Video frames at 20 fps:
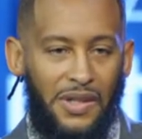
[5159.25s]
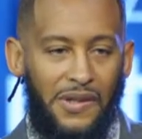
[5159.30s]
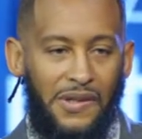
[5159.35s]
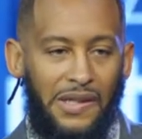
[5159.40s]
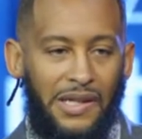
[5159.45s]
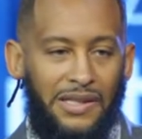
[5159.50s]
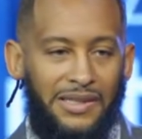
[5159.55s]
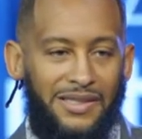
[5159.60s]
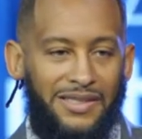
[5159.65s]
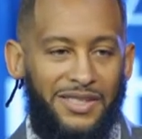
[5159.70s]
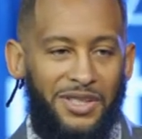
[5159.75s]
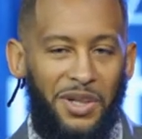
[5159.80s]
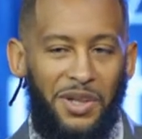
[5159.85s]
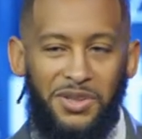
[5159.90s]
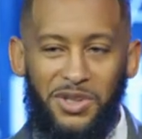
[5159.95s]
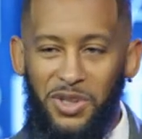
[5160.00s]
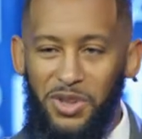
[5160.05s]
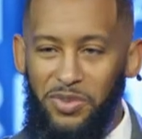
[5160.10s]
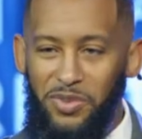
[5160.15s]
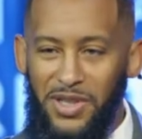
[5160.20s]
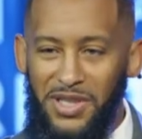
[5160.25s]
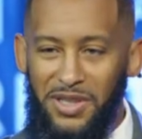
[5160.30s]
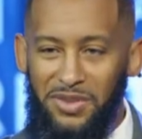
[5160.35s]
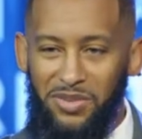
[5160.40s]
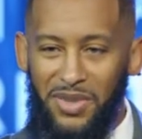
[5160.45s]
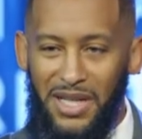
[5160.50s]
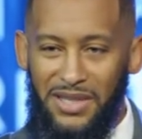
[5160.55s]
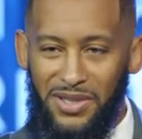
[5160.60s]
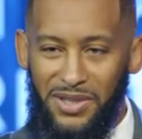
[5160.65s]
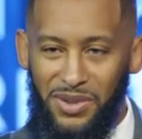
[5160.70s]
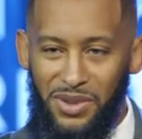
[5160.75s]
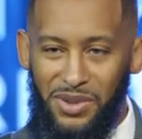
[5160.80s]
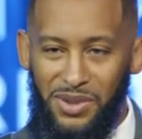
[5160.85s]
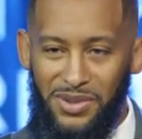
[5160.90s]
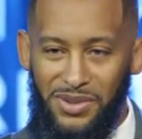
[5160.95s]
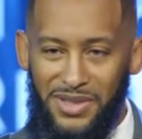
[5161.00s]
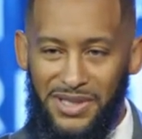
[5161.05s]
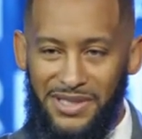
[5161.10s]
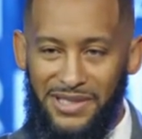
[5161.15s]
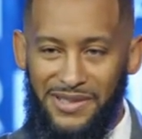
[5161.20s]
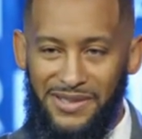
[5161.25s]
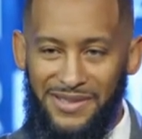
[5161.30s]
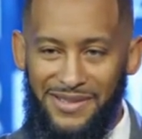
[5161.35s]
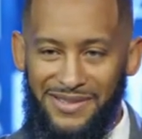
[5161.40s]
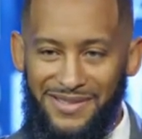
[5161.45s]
All right, y'all know me and my stories.